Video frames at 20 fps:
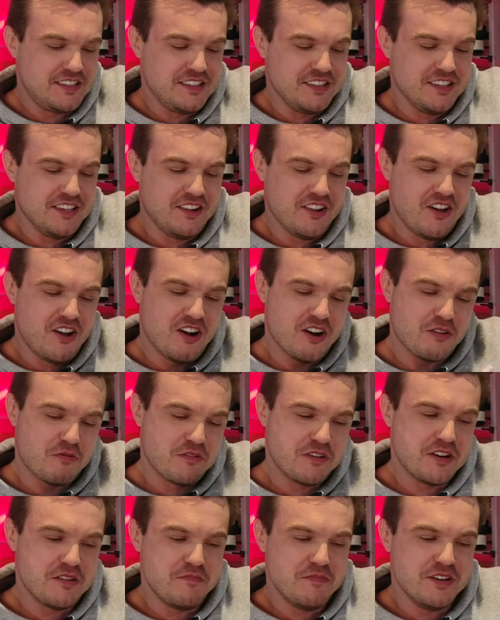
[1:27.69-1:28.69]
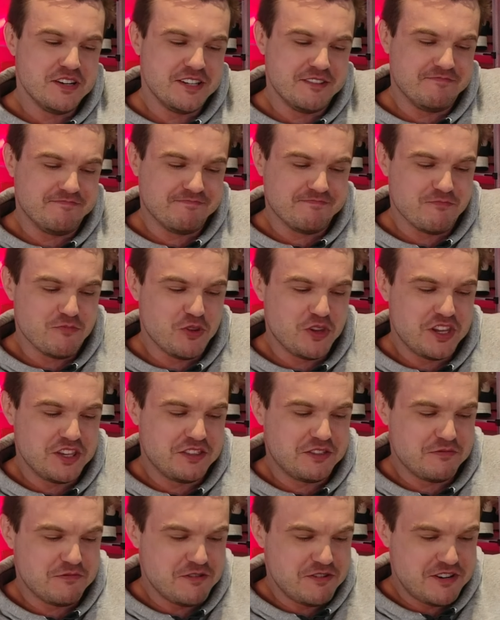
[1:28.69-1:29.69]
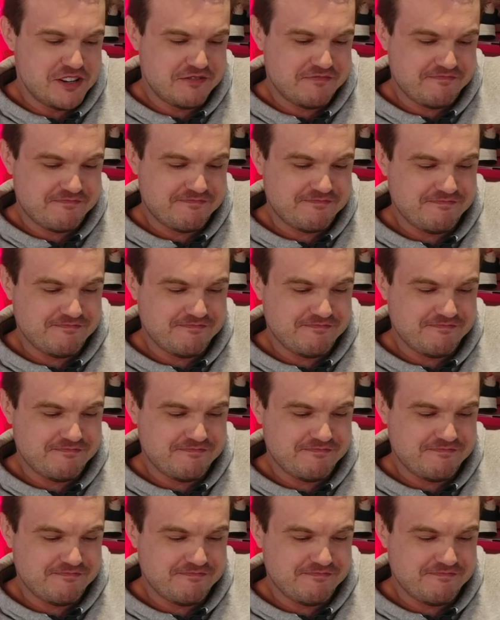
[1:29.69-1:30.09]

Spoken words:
little awkward, but we'll get through it.